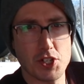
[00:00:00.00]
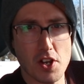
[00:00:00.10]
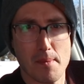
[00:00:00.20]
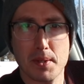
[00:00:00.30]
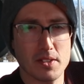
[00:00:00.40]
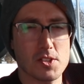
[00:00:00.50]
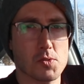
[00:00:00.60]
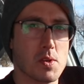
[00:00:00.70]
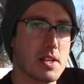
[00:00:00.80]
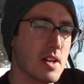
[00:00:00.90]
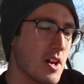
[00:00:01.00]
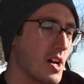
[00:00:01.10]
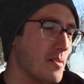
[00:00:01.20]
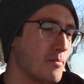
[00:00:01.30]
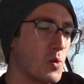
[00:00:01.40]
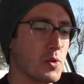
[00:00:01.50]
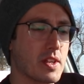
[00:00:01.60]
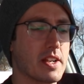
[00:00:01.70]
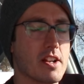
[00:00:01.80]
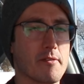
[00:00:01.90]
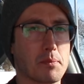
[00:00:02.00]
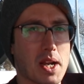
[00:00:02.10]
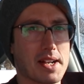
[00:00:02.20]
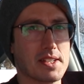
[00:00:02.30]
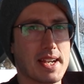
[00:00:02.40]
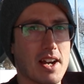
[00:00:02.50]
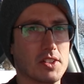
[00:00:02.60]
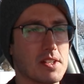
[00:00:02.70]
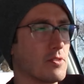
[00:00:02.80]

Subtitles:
shopping this week. More than enough practicality